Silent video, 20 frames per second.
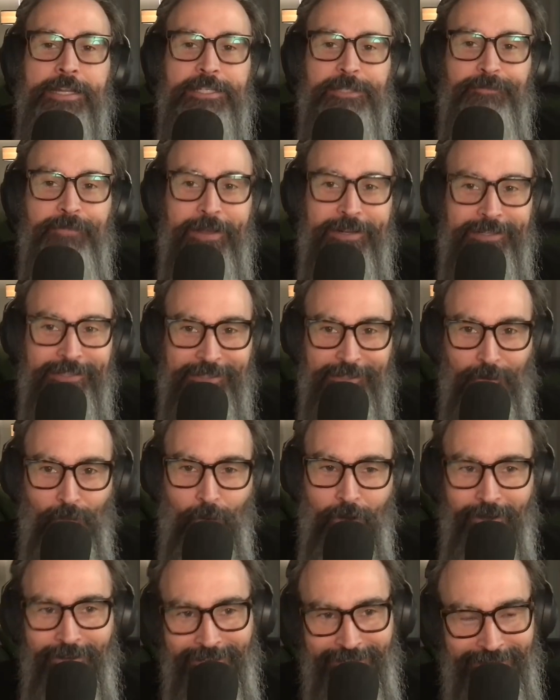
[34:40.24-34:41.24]
expecting
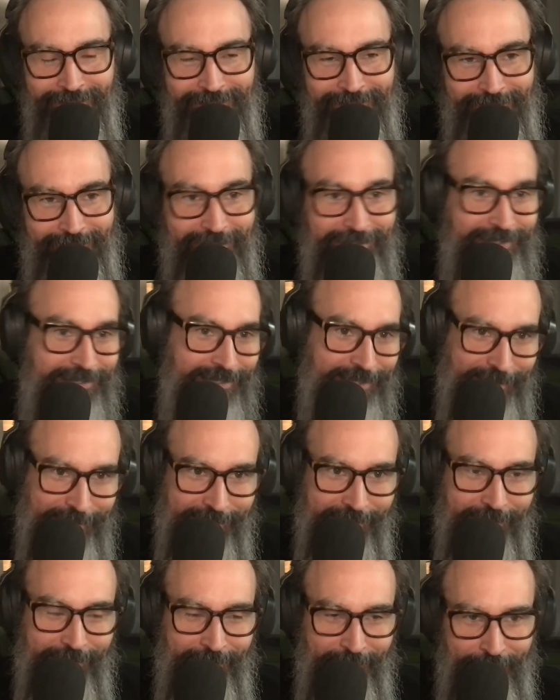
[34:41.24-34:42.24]
walking into that sea
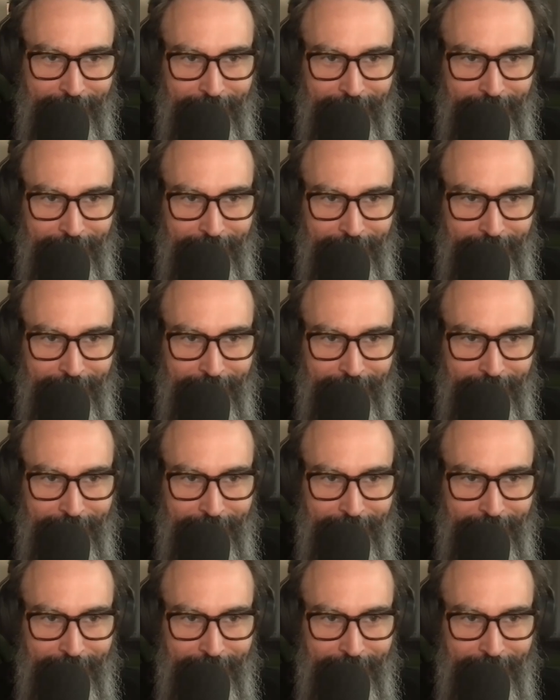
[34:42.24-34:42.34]
cave.